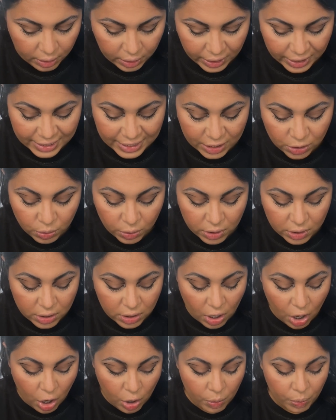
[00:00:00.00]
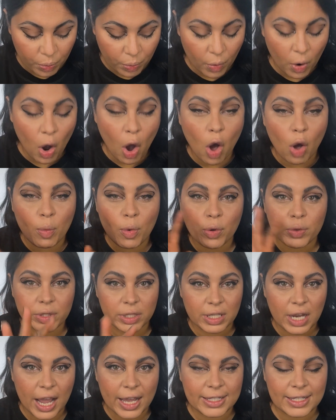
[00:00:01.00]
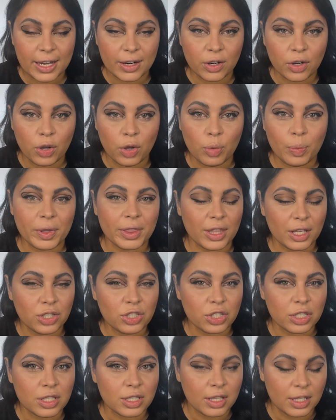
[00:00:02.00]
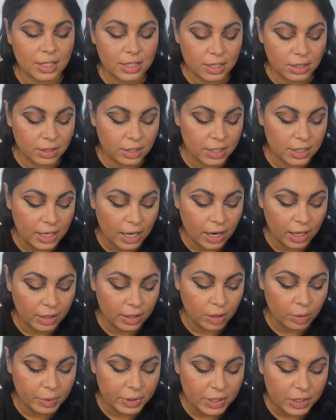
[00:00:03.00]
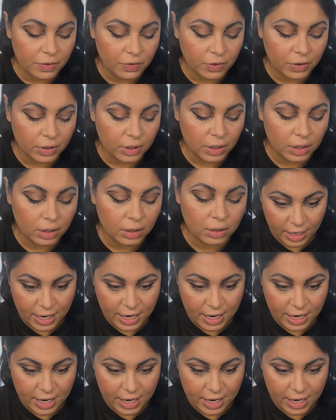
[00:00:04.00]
Because these ones are almost identical, but they still sit a little bit differently.